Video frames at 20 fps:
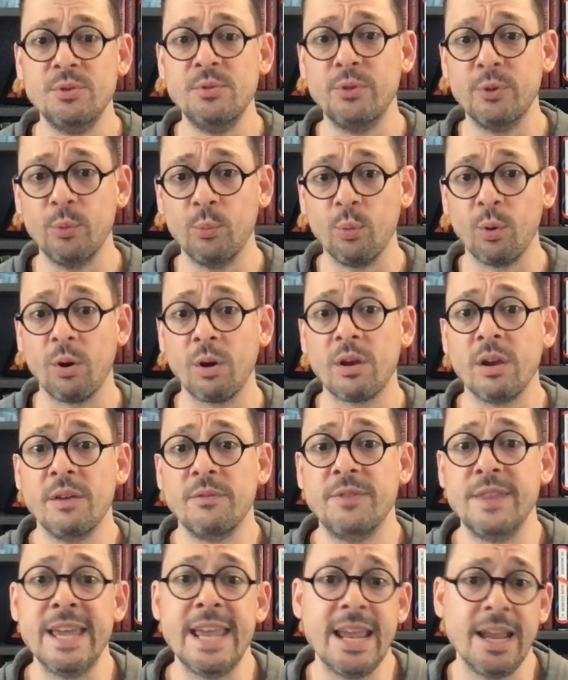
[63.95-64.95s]
the work of
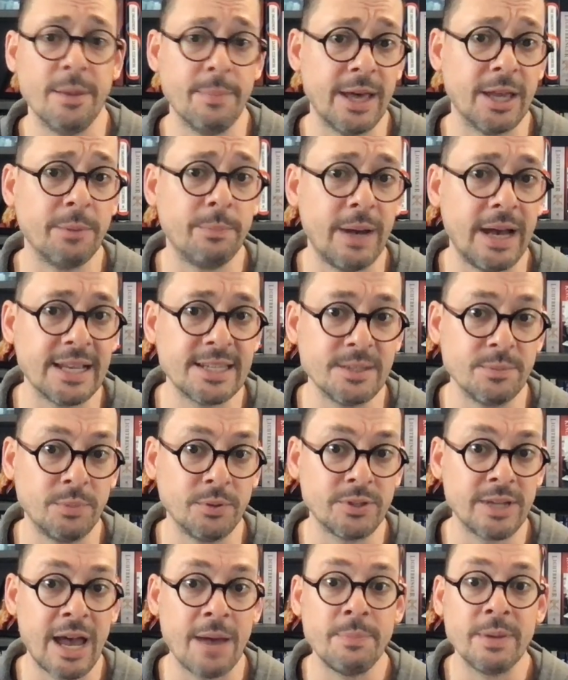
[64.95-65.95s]
thinking about a possible
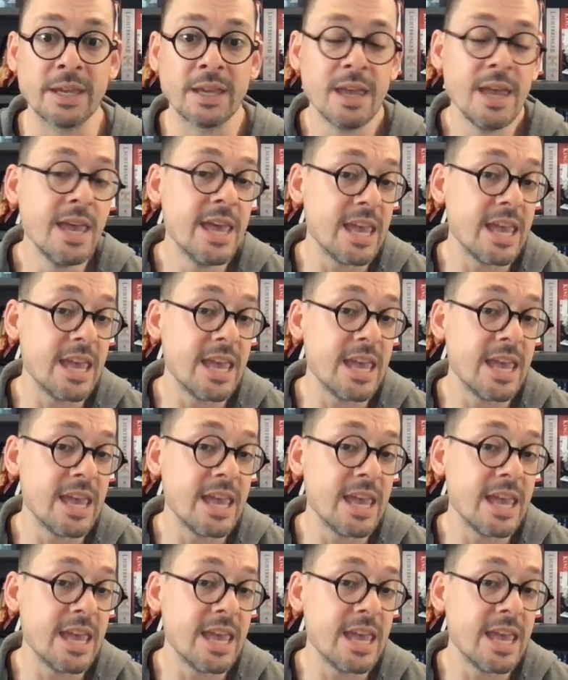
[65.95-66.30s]
topic.